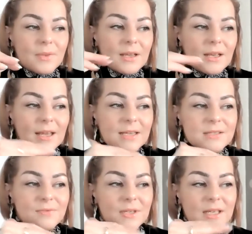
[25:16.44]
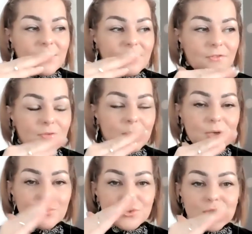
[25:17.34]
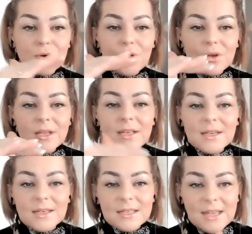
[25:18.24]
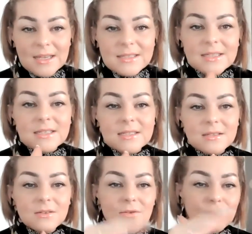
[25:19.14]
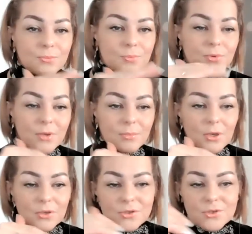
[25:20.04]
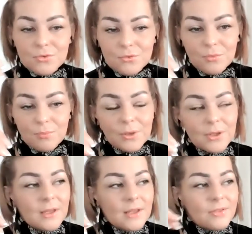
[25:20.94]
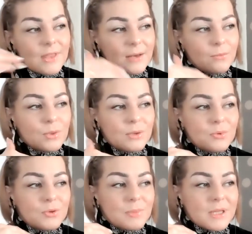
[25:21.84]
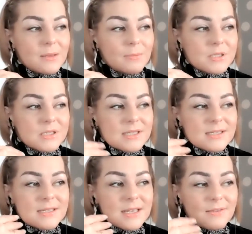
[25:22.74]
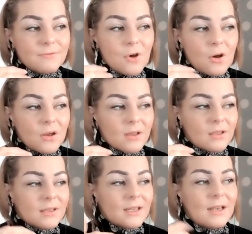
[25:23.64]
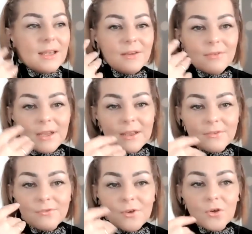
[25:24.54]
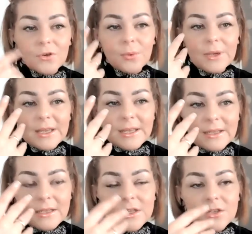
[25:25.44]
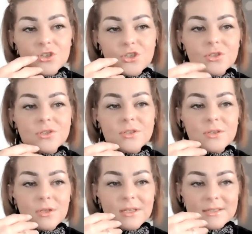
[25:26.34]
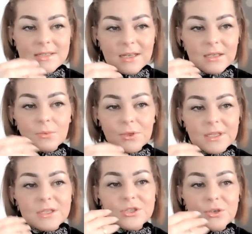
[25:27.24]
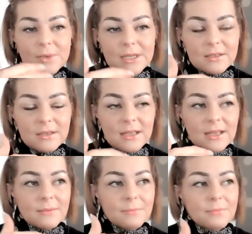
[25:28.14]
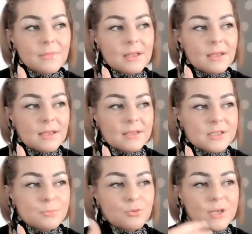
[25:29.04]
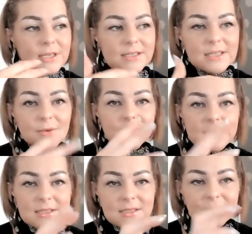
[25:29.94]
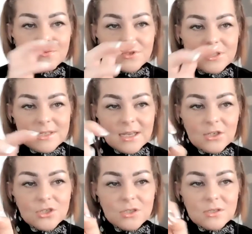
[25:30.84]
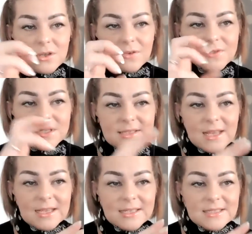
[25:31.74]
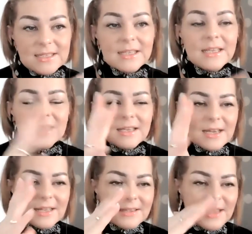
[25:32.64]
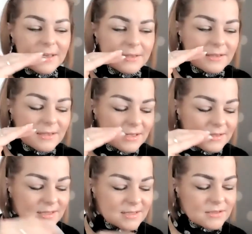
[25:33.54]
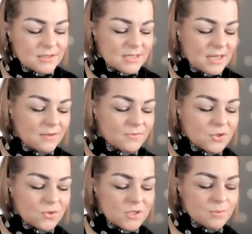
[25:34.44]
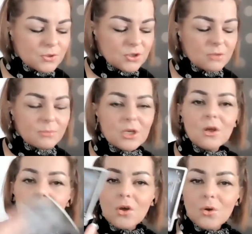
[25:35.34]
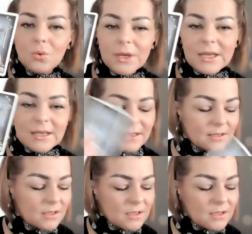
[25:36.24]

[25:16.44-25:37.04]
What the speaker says: Collectively, if everybody was talking and connected, group amongst group, then we would be able to see far clearer and far quicker just exactly what they're doing to break down these different sections of society. And that 10 of Swords would come a lot quicker.